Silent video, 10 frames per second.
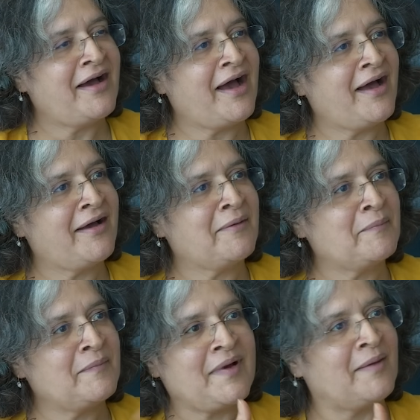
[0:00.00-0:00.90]

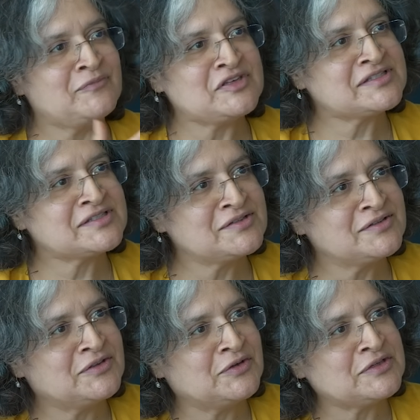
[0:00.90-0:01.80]
Um, I'm just
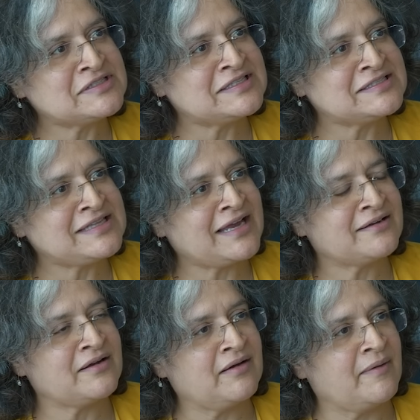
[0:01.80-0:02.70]
curious is that
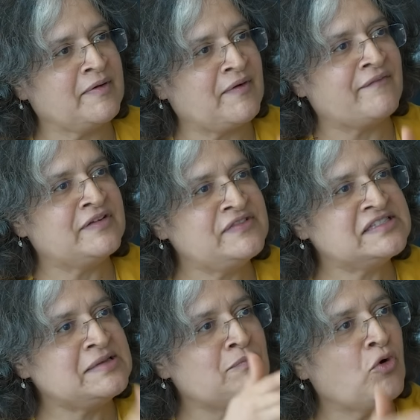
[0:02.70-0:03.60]
uh, will we
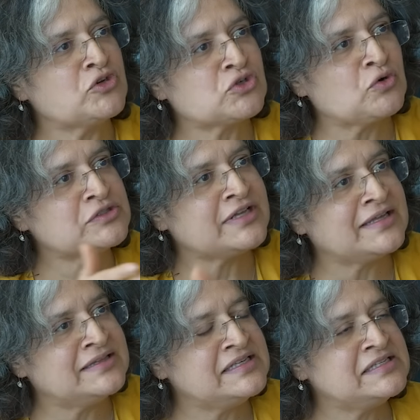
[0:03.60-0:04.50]
see more shows
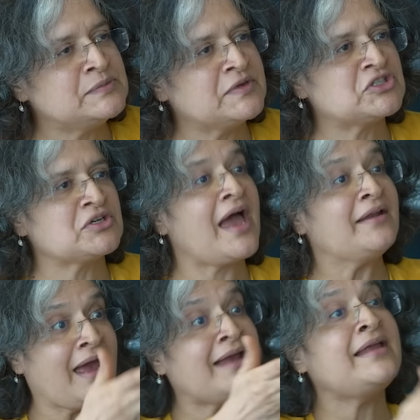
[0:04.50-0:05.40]
like these, which
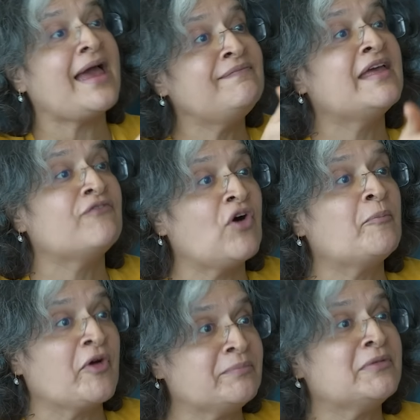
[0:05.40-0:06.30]
and and and therefore
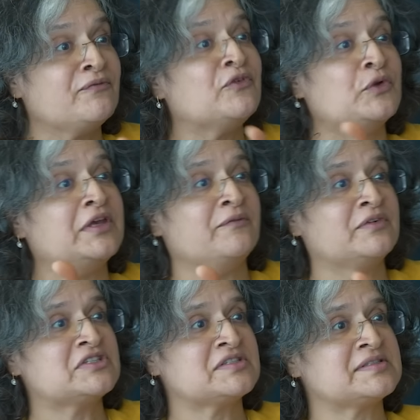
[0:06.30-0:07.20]
appointment viewing,
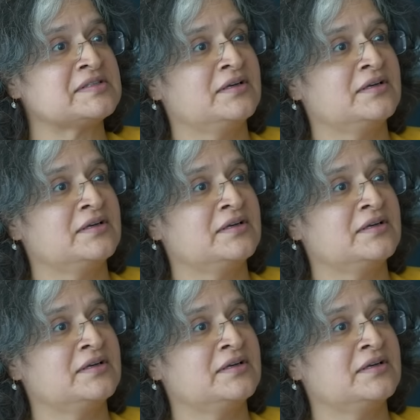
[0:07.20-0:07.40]
which is